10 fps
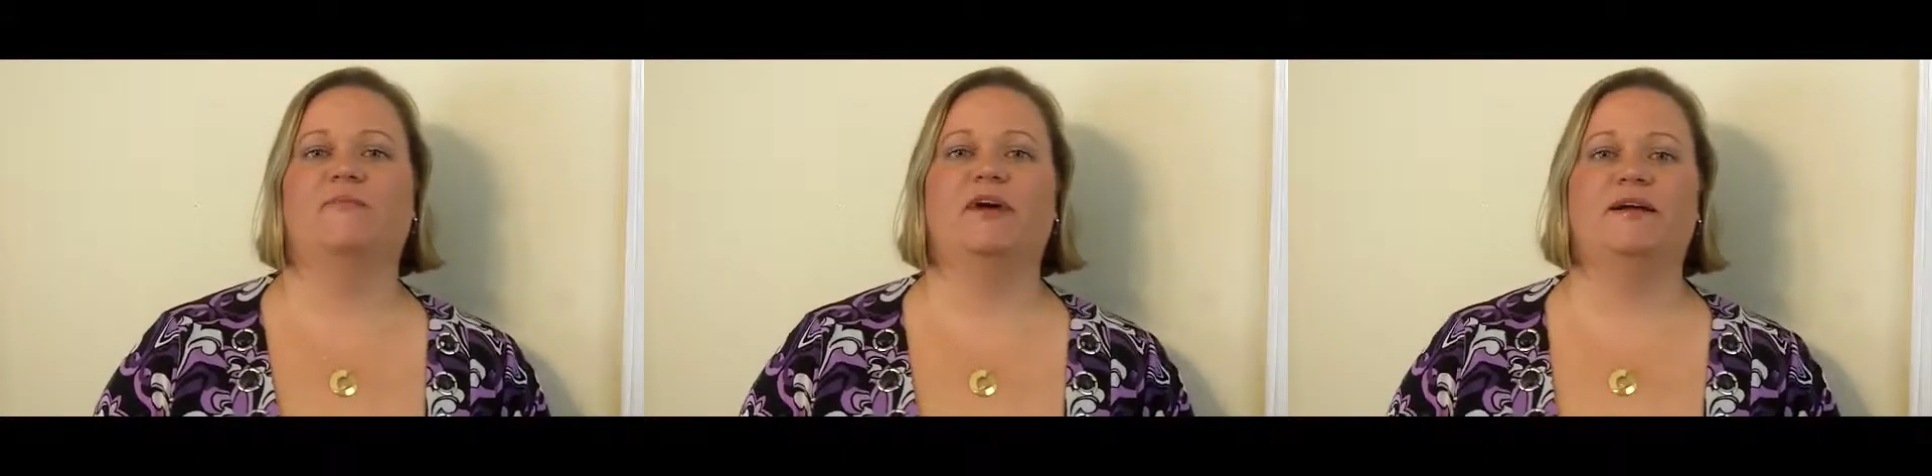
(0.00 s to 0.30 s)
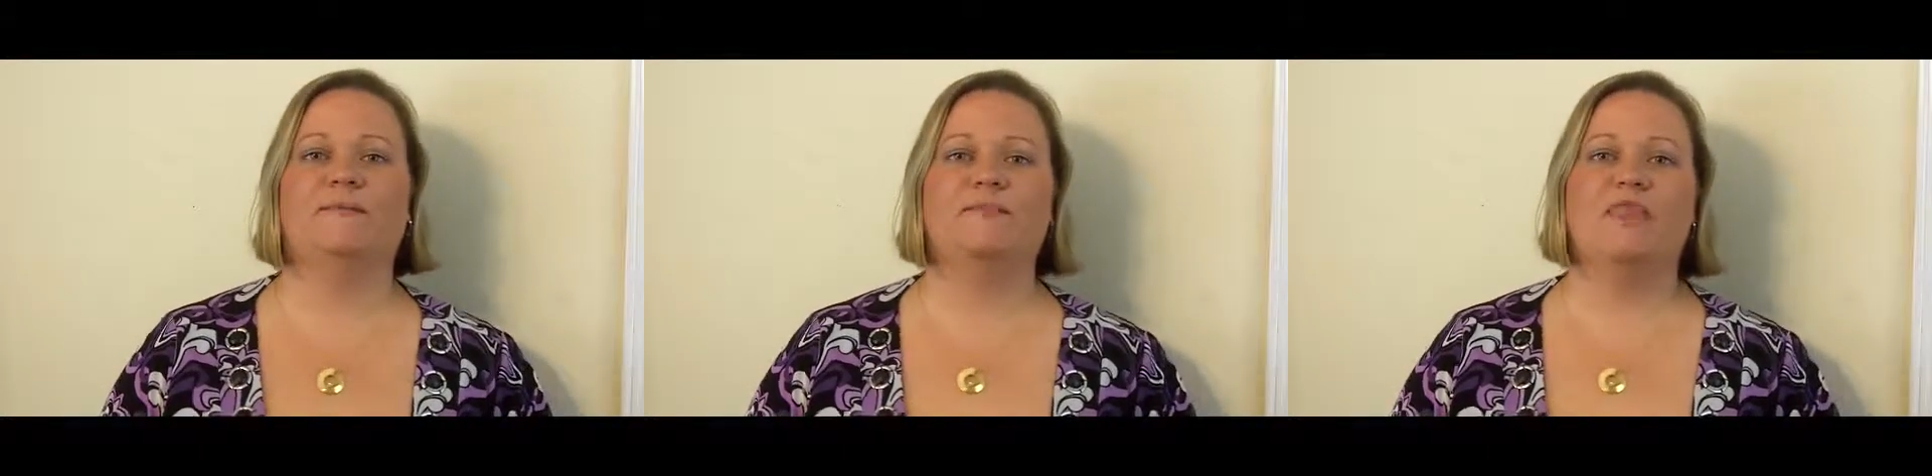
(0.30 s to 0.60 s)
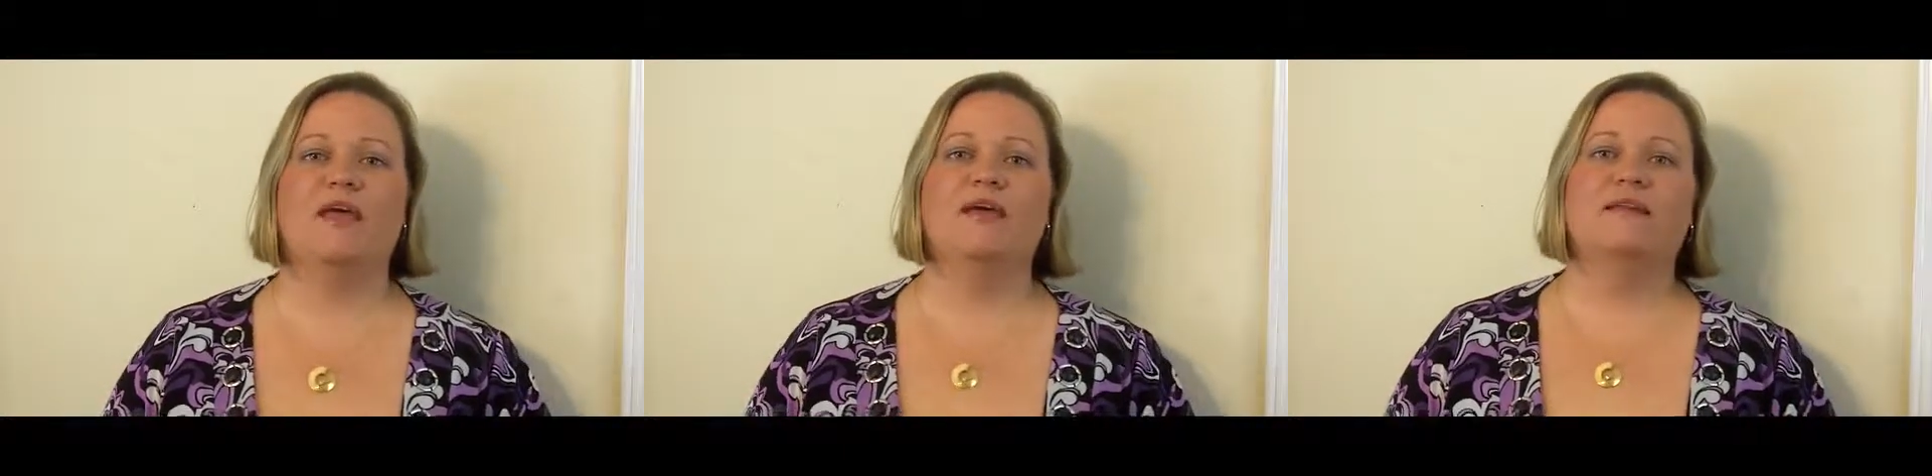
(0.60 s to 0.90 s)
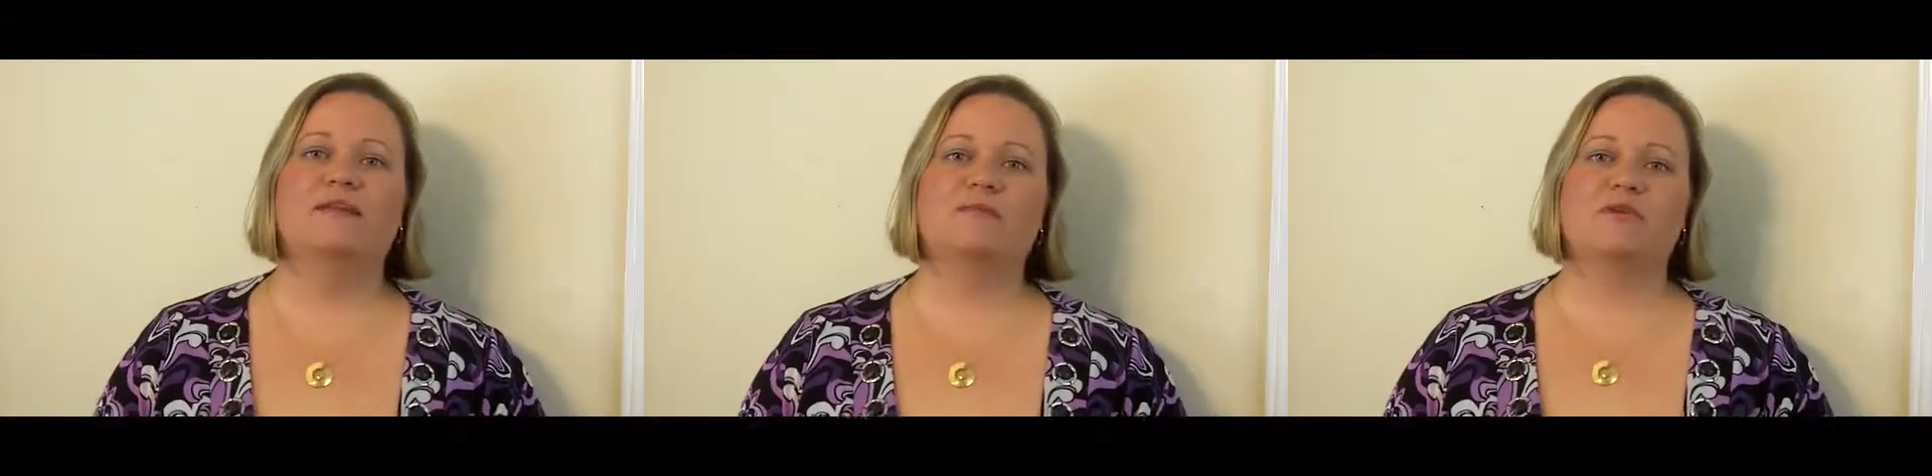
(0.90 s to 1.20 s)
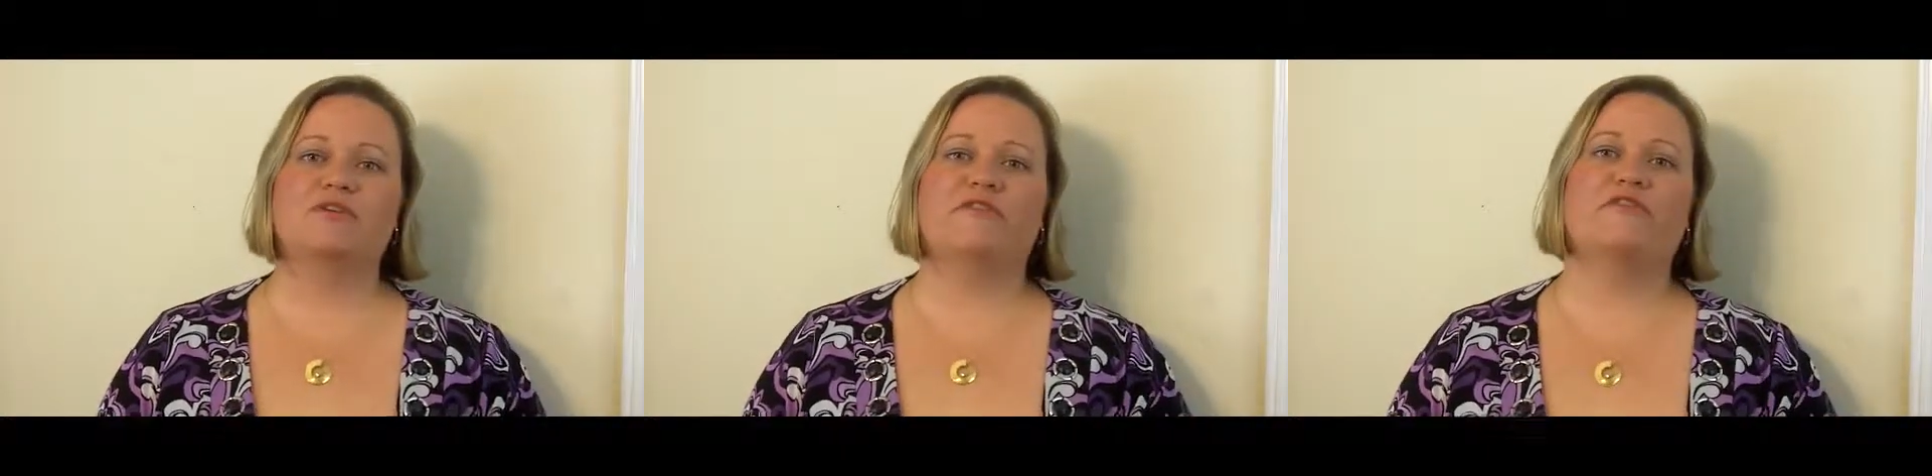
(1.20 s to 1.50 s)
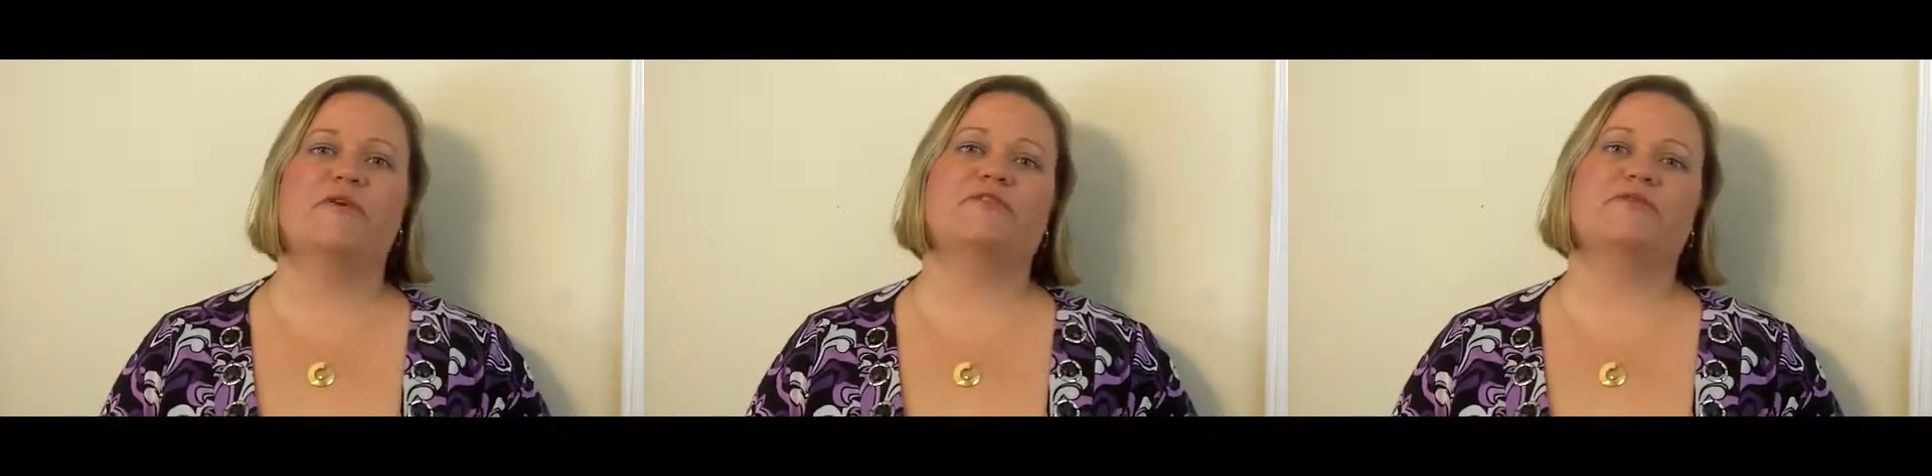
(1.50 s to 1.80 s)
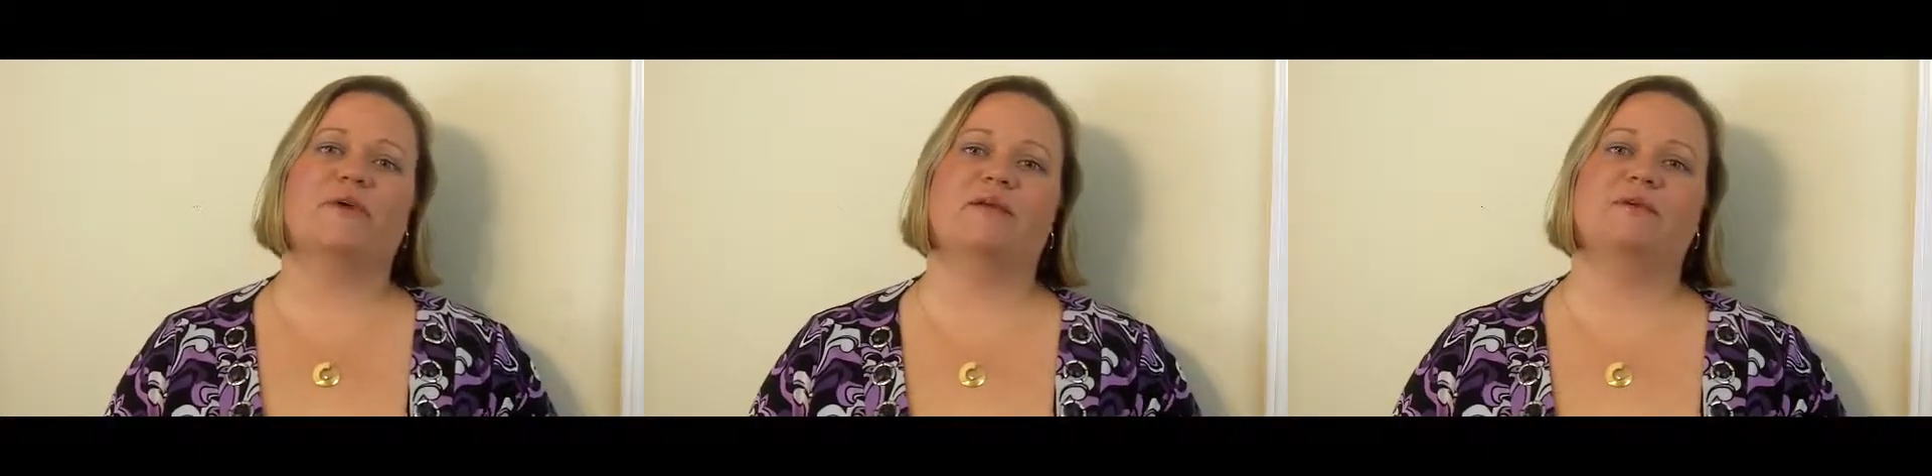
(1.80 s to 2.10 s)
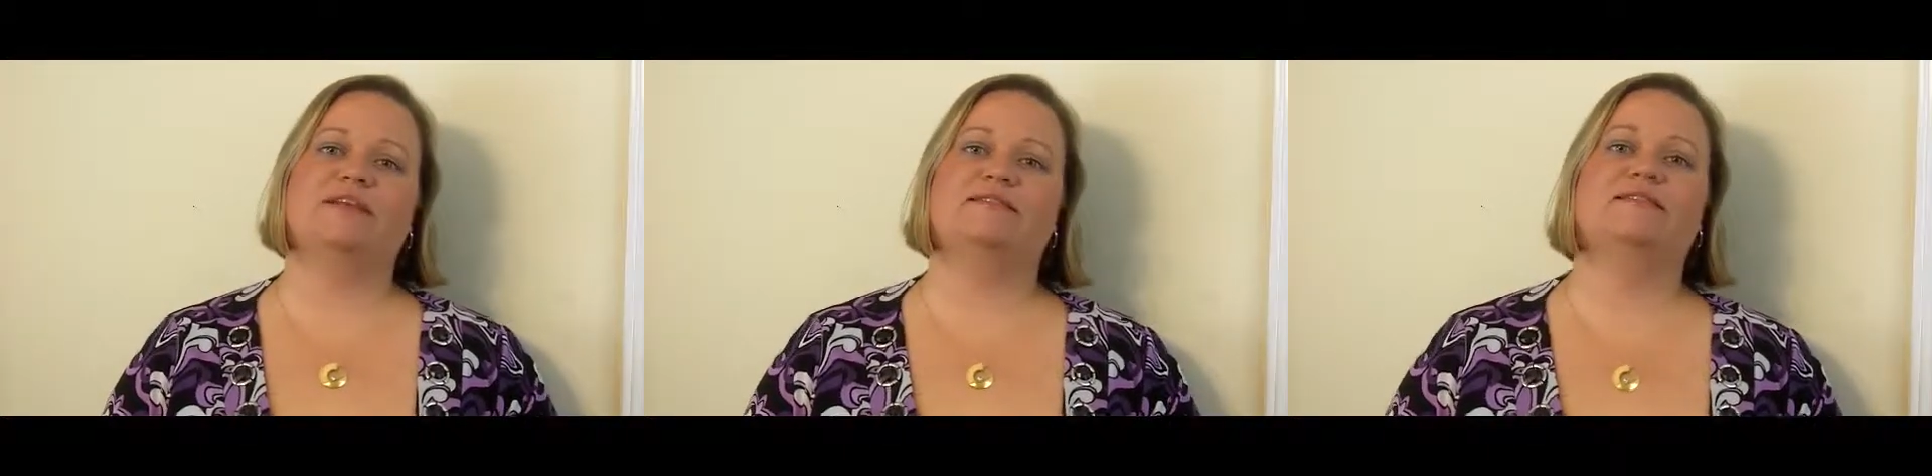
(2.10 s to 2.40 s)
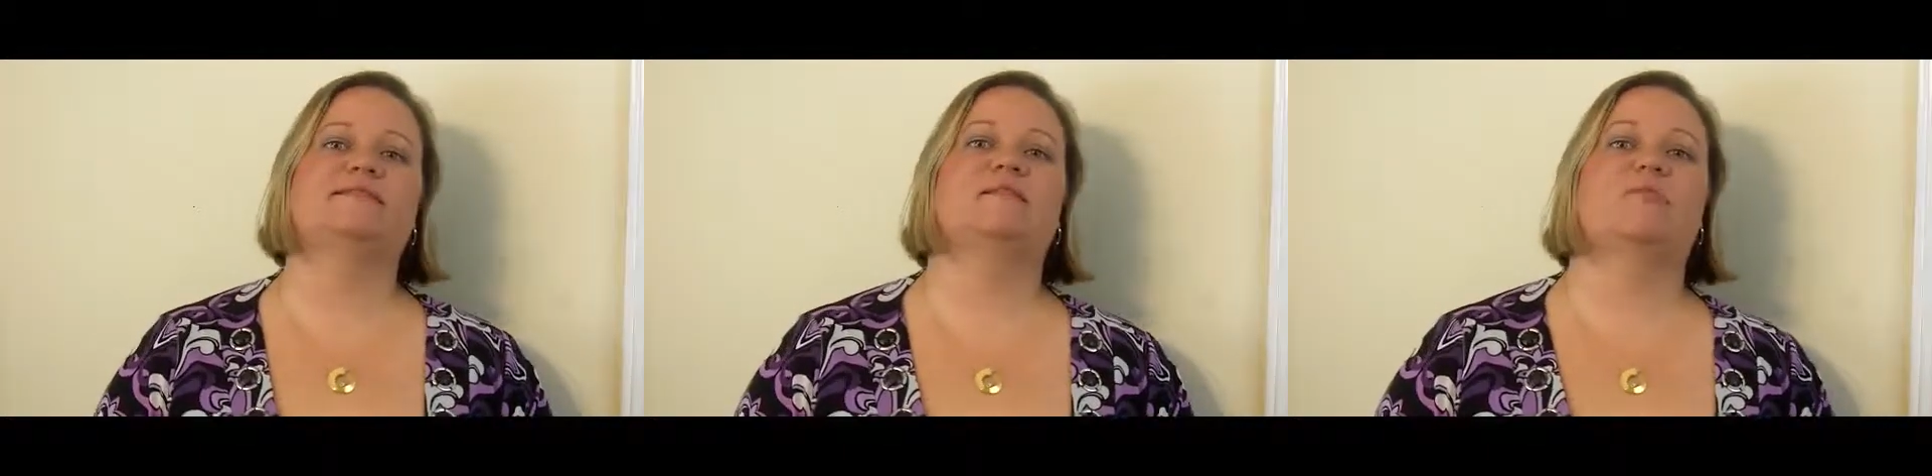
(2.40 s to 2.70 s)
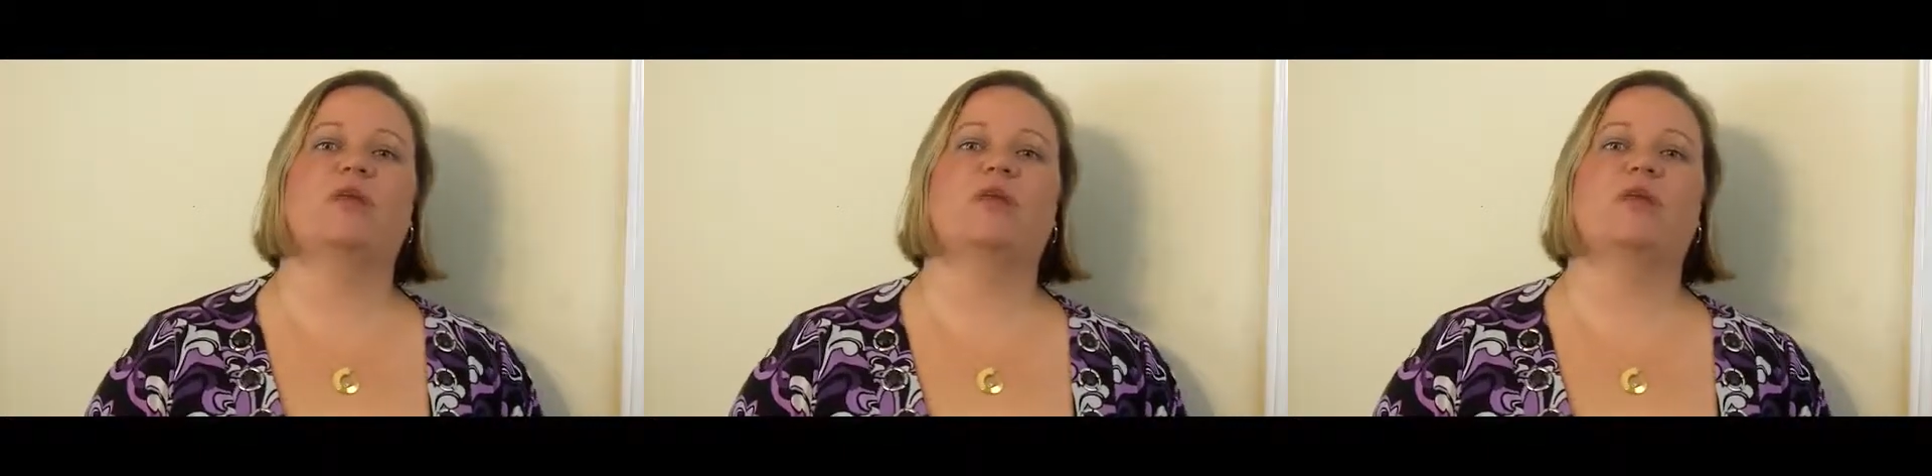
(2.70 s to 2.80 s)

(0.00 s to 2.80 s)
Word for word: Well, the emotionally focused weight release system